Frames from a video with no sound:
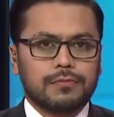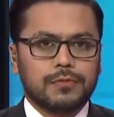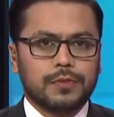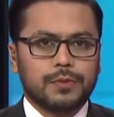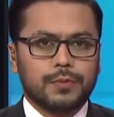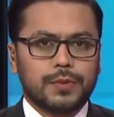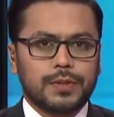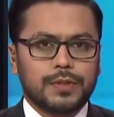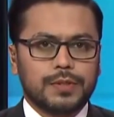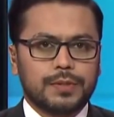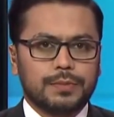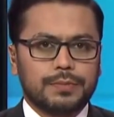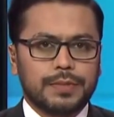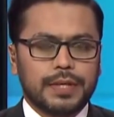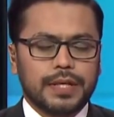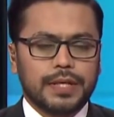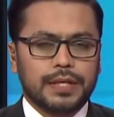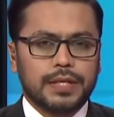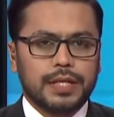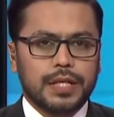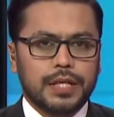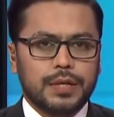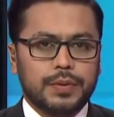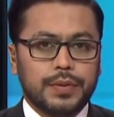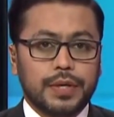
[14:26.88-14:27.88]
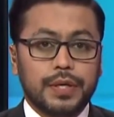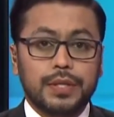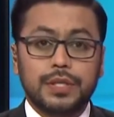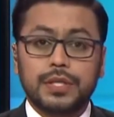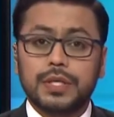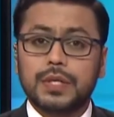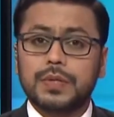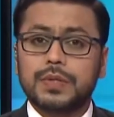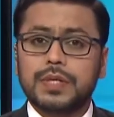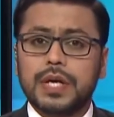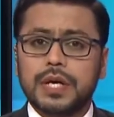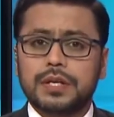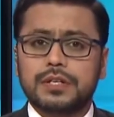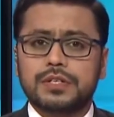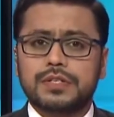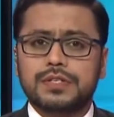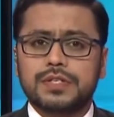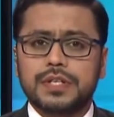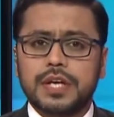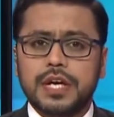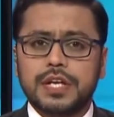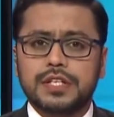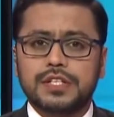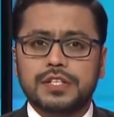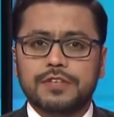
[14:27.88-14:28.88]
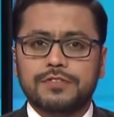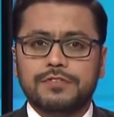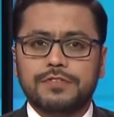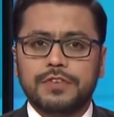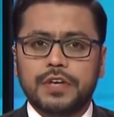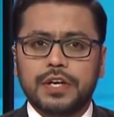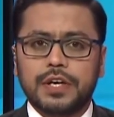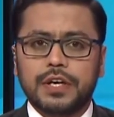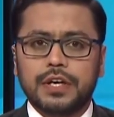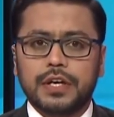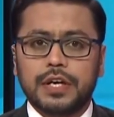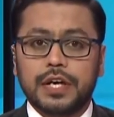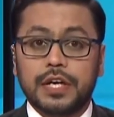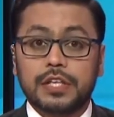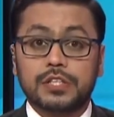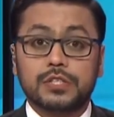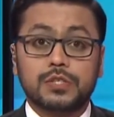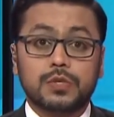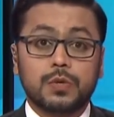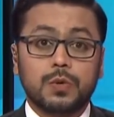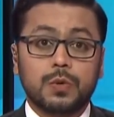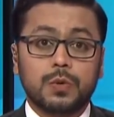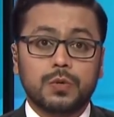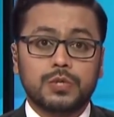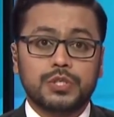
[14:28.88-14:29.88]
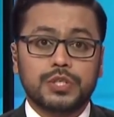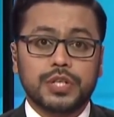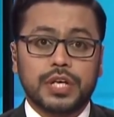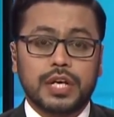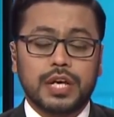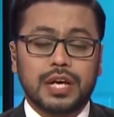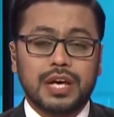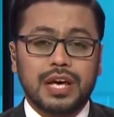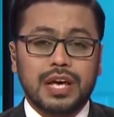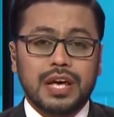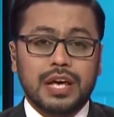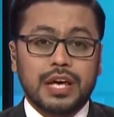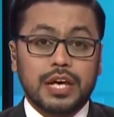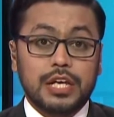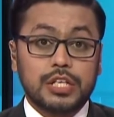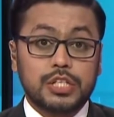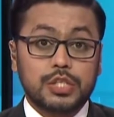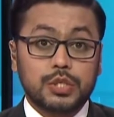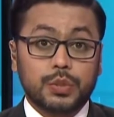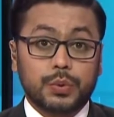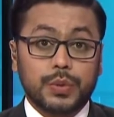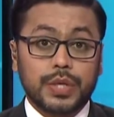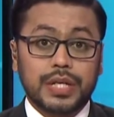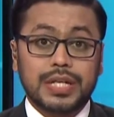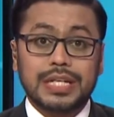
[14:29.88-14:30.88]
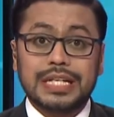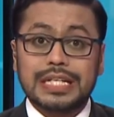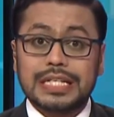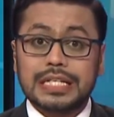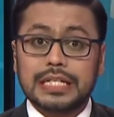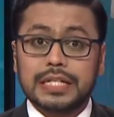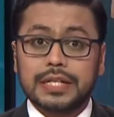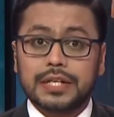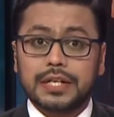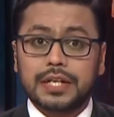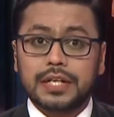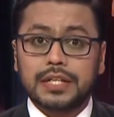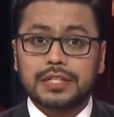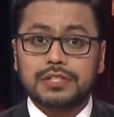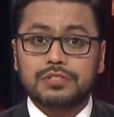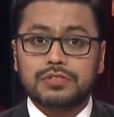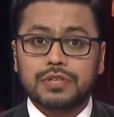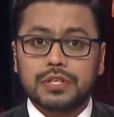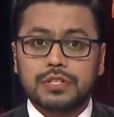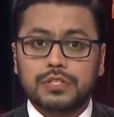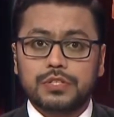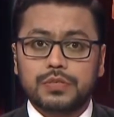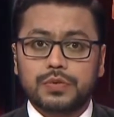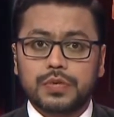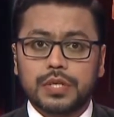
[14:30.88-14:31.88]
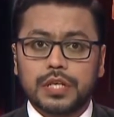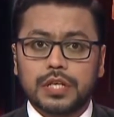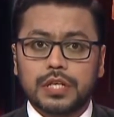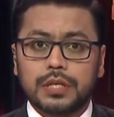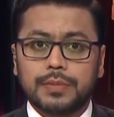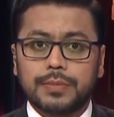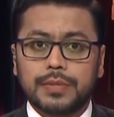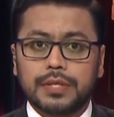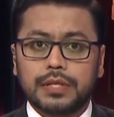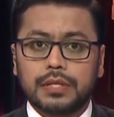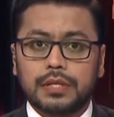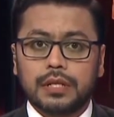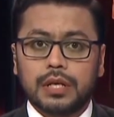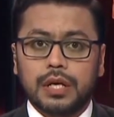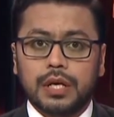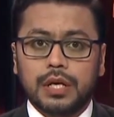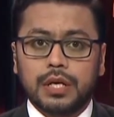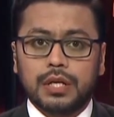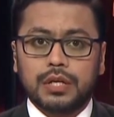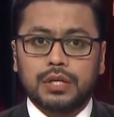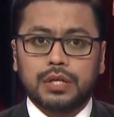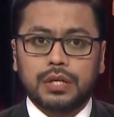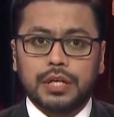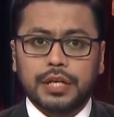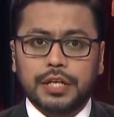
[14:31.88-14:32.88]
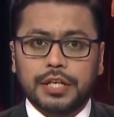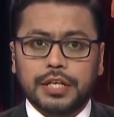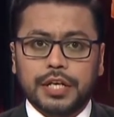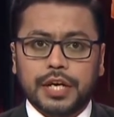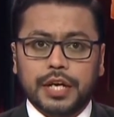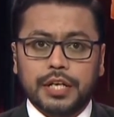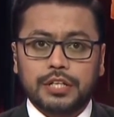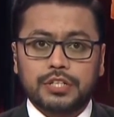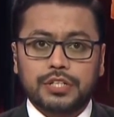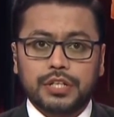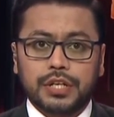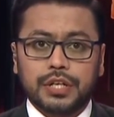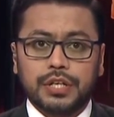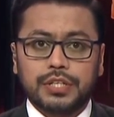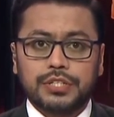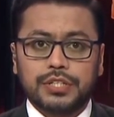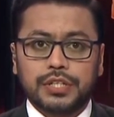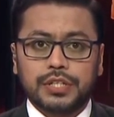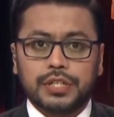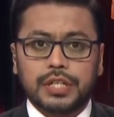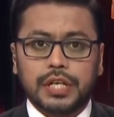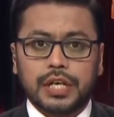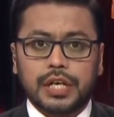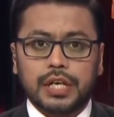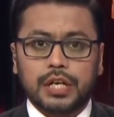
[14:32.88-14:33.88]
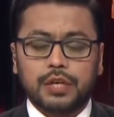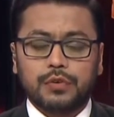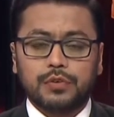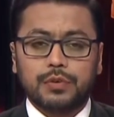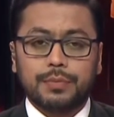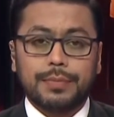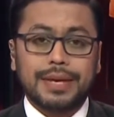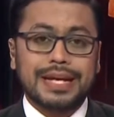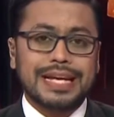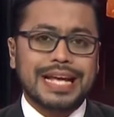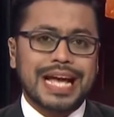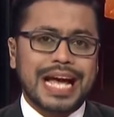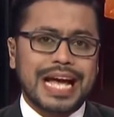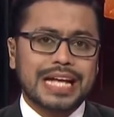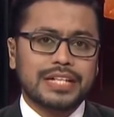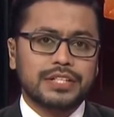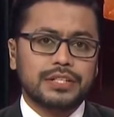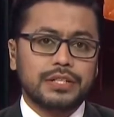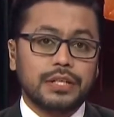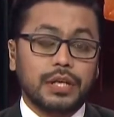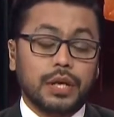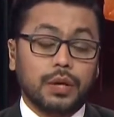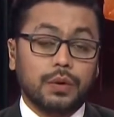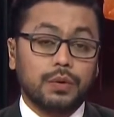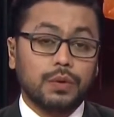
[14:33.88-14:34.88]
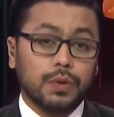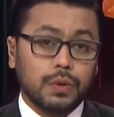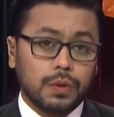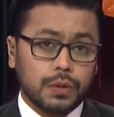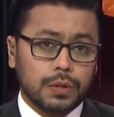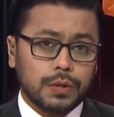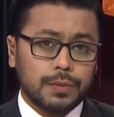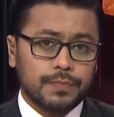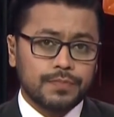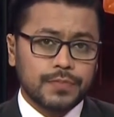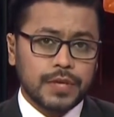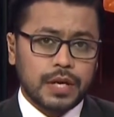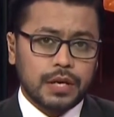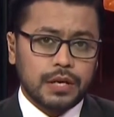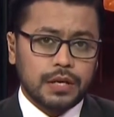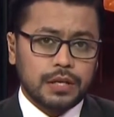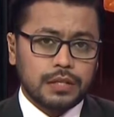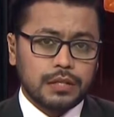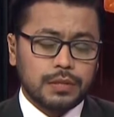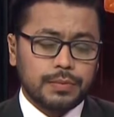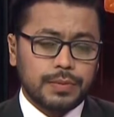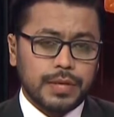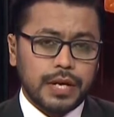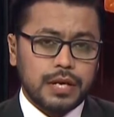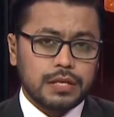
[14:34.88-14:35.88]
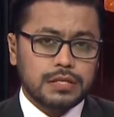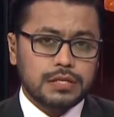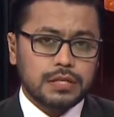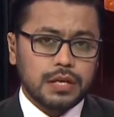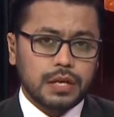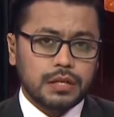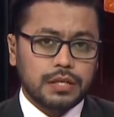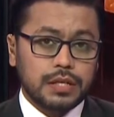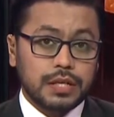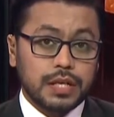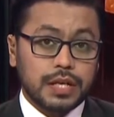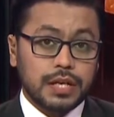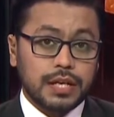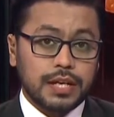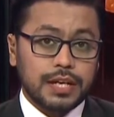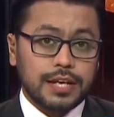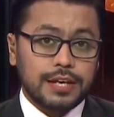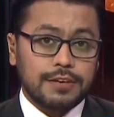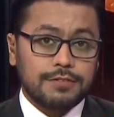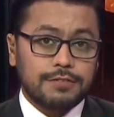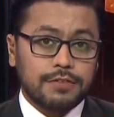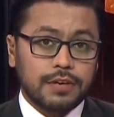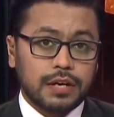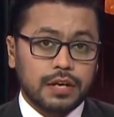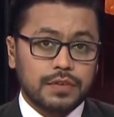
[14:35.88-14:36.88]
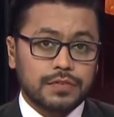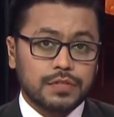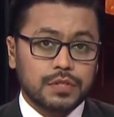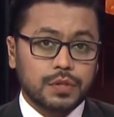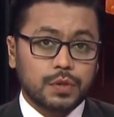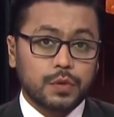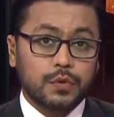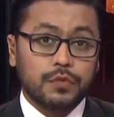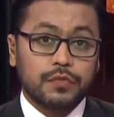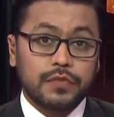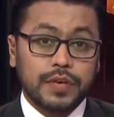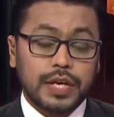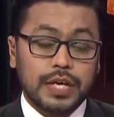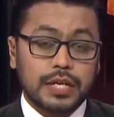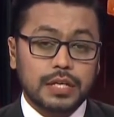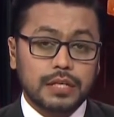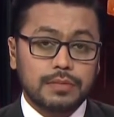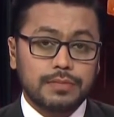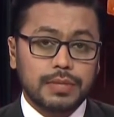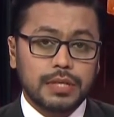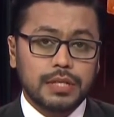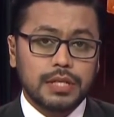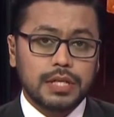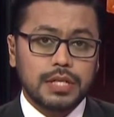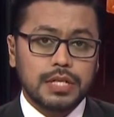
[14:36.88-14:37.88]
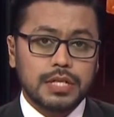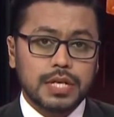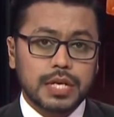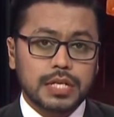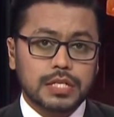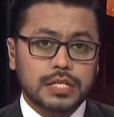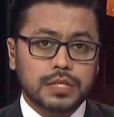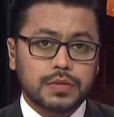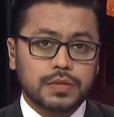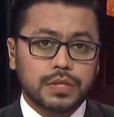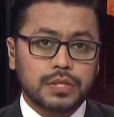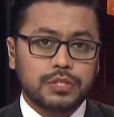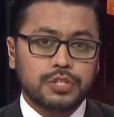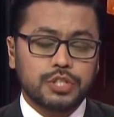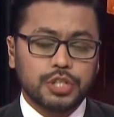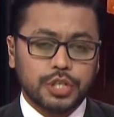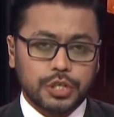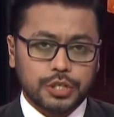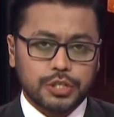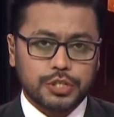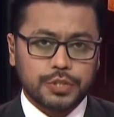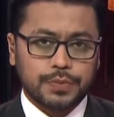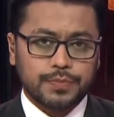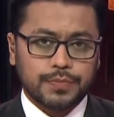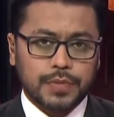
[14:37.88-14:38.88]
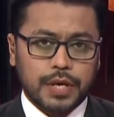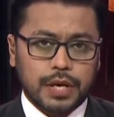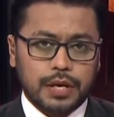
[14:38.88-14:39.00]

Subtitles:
Welcome back. Now, in the United States, a fire has scorched a historic 19th century middle collegiate church in the lower Manhattan, New York. The blaze started in a 5-story vacant building next to the church.